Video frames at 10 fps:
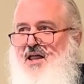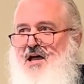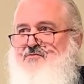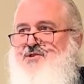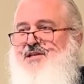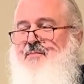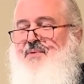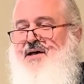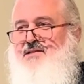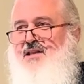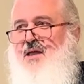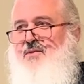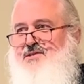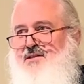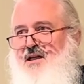well, after St.
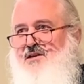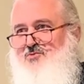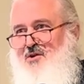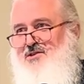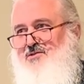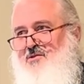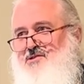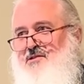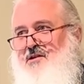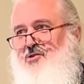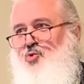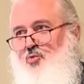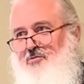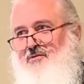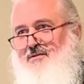Pantaleon's Day is when it starts to get
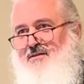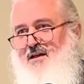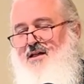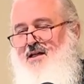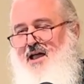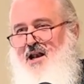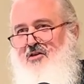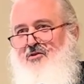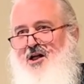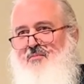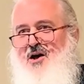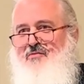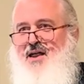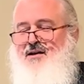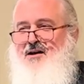cooler. And I thought
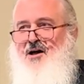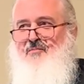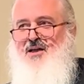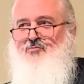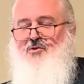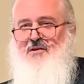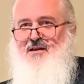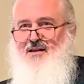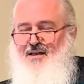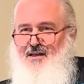about that comment. Well,